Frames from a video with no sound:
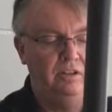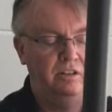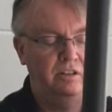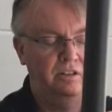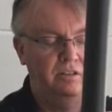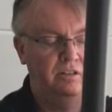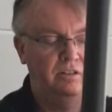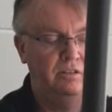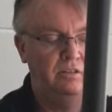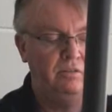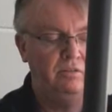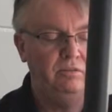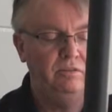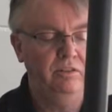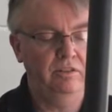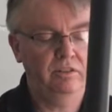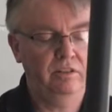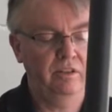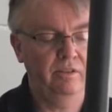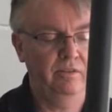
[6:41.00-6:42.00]
So
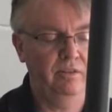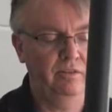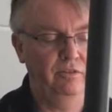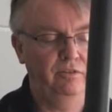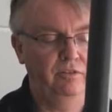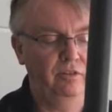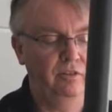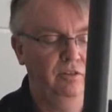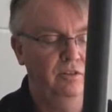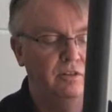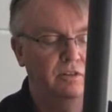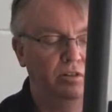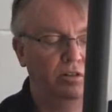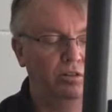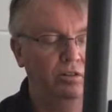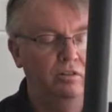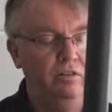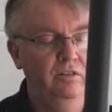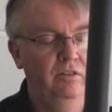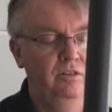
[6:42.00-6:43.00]
just give it a few
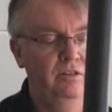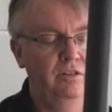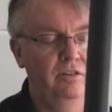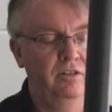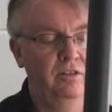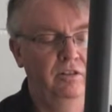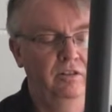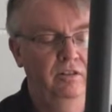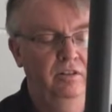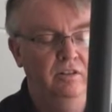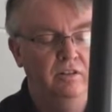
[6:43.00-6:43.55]
turns.